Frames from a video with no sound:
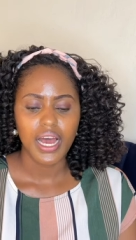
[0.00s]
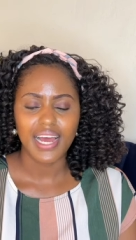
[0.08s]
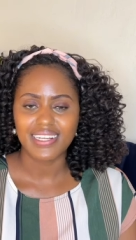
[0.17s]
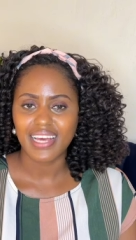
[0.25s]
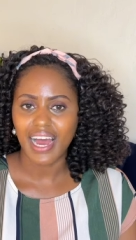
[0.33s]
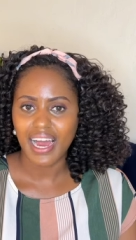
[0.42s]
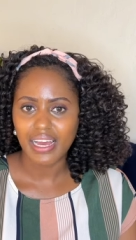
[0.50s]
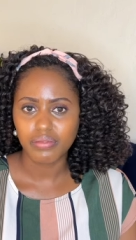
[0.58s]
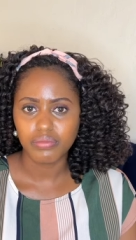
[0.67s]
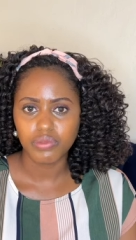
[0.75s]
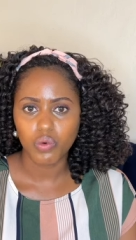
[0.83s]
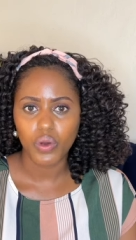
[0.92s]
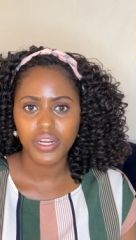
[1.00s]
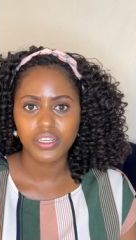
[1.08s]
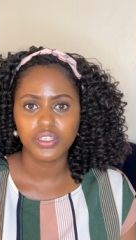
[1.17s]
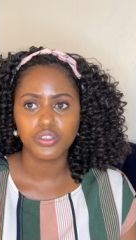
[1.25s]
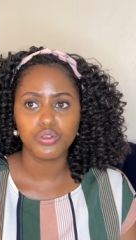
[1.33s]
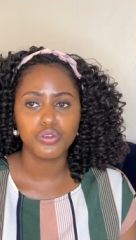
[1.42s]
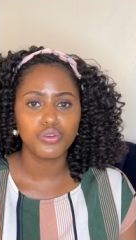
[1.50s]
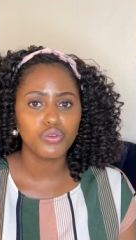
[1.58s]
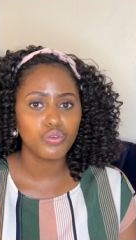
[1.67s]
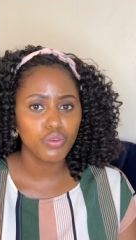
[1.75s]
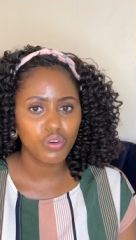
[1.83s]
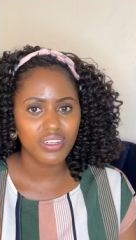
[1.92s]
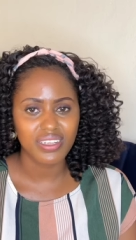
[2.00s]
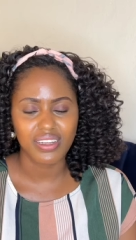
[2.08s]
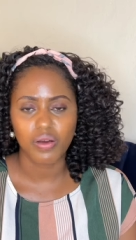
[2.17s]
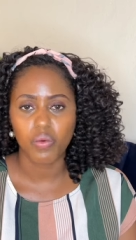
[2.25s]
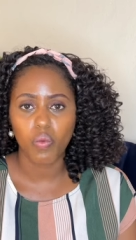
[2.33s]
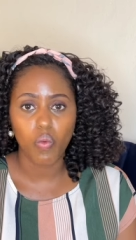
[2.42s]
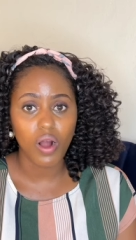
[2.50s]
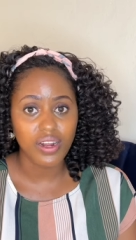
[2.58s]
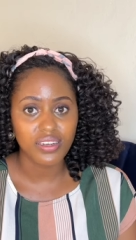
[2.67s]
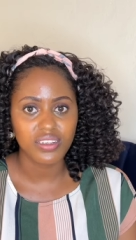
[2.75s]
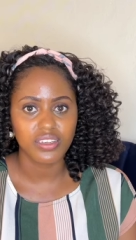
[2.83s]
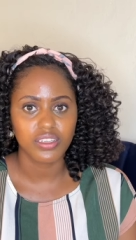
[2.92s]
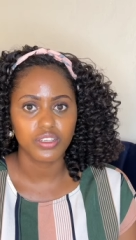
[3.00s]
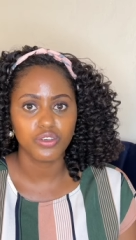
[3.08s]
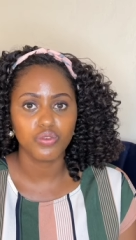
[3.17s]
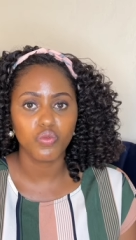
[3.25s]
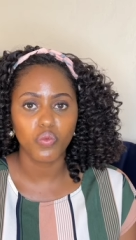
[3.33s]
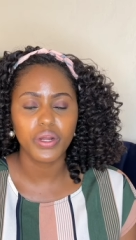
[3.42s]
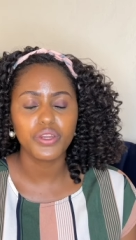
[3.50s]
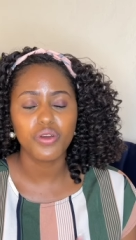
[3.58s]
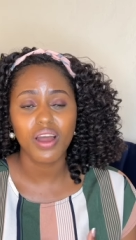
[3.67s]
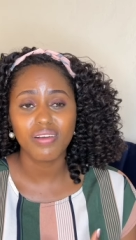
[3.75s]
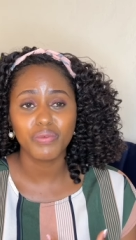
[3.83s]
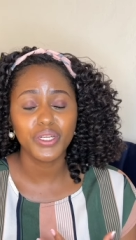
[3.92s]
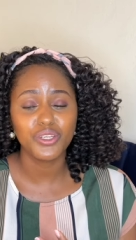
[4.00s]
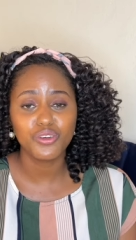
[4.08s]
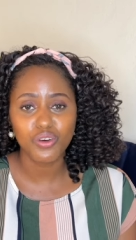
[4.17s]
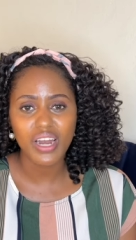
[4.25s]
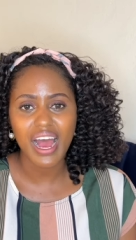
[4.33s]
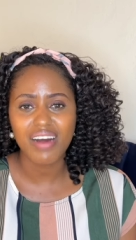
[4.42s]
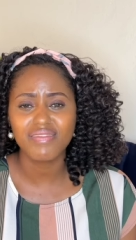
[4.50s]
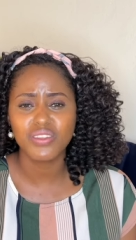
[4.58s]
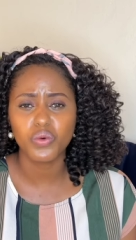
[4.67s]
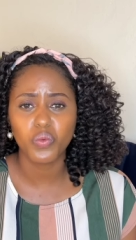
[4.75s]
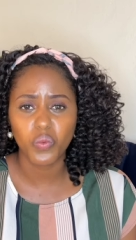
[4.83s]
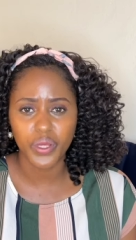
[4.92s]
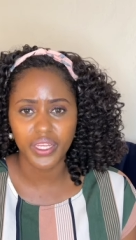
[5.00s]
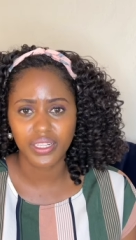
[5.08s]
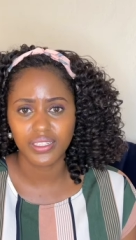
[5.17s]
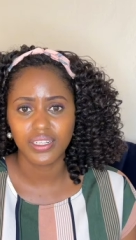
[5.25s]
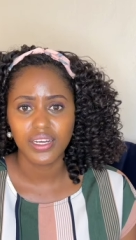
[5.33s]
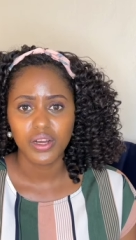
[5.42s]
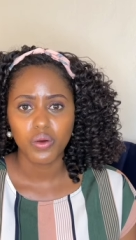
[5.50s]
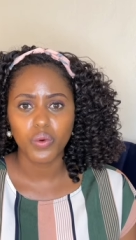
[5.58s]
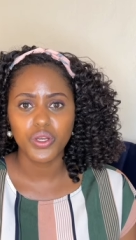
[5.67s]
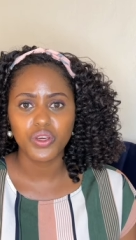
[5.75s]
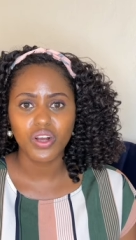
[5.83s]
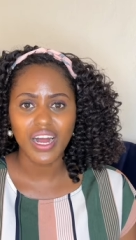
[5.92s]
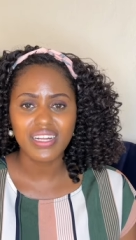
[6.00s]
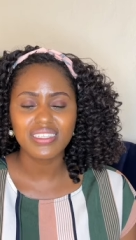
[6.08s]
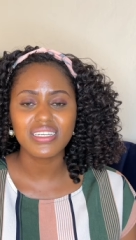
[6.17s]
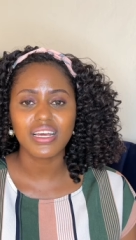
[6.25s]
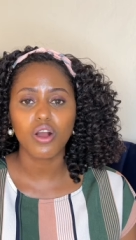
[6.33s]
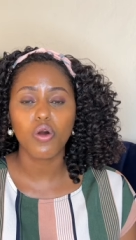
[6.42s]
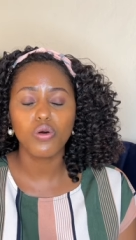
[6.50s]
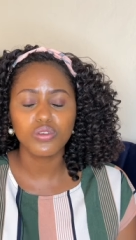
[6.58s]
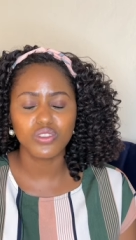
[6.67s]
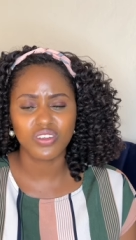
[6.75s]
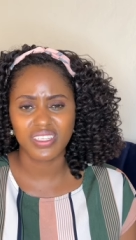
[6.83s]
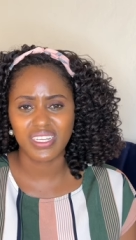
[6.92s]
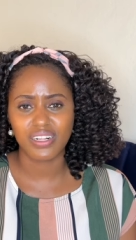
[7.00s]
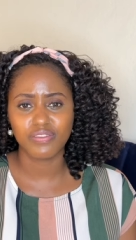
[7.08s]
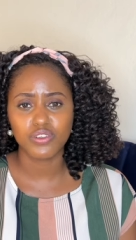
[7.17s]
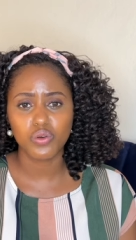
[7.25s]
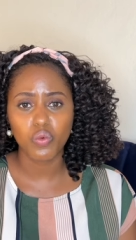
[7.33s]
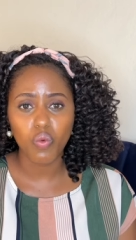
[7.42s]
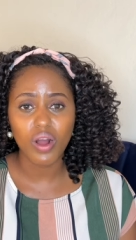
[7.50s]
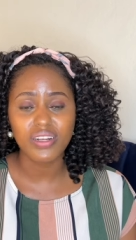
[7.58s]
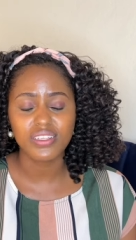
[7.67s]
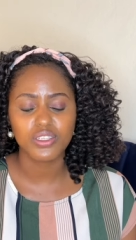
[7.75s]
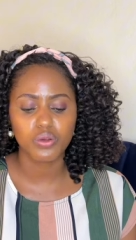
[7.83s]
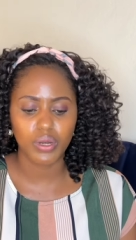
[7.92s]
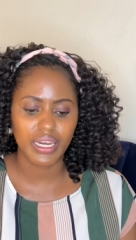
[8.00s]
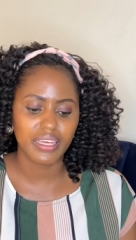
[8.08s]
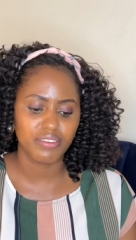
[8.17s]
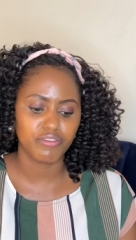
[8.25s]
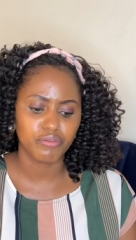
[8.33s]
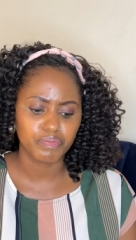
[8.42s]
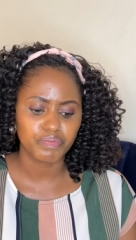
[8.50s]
a time when you do not want you when you when you don't have the will when you can't cause yourself to want to leave